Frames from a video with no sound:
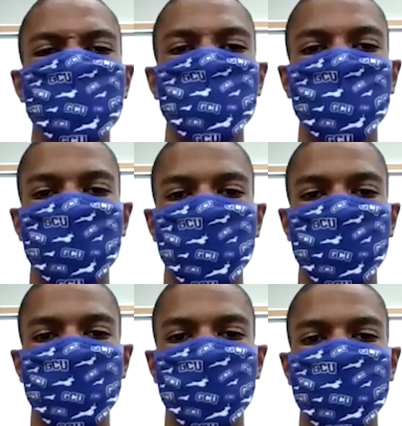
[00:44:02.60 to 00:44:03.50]
I have like
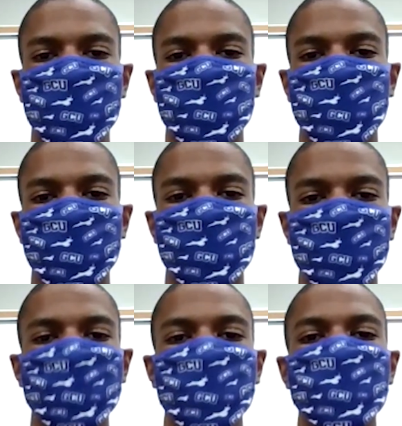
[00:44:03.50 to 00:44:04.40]
an hour and 10 minutes,
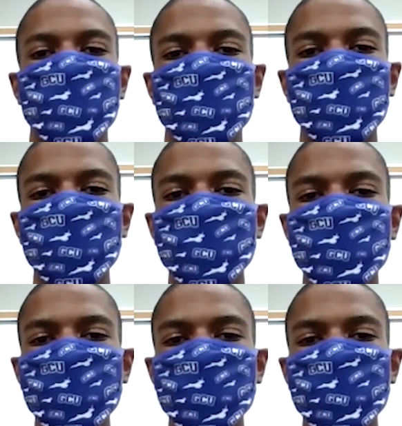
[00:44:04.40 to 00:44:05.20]
and I'm always going